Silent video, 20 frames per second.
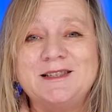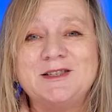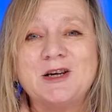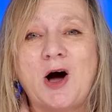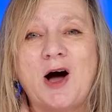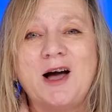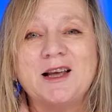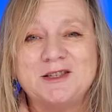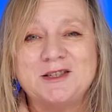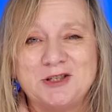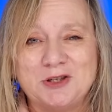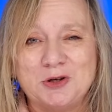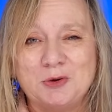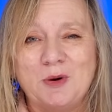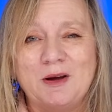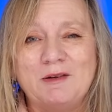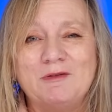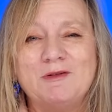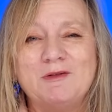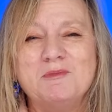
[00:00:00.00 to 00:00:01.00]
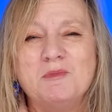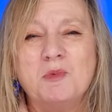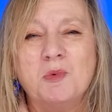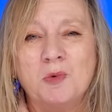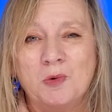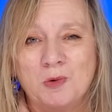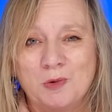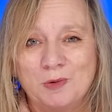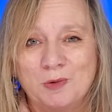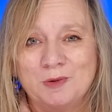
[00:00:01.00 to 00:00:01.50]
entice you even
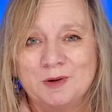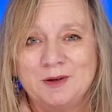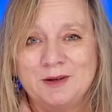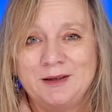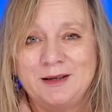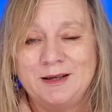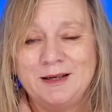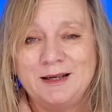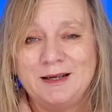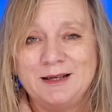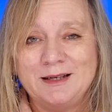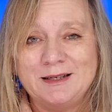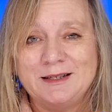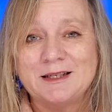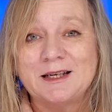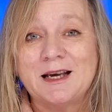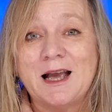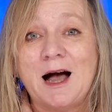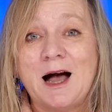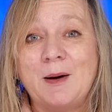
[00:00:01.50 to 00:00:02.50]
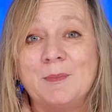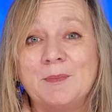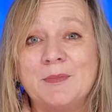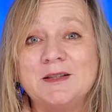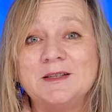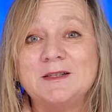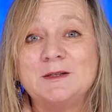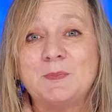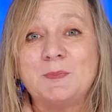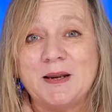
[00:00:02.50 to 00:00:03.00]
more to come
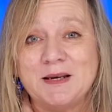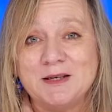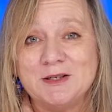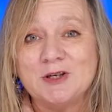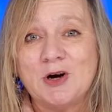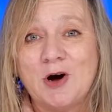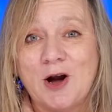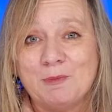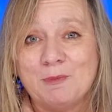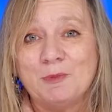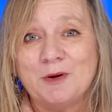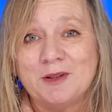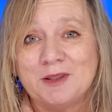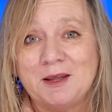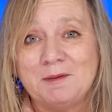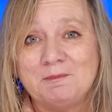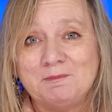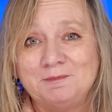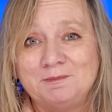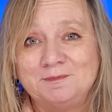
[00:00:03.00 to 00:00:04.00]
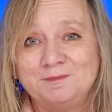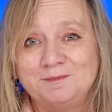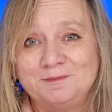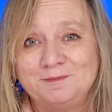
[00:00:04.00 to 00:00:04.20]
and spend time with Him.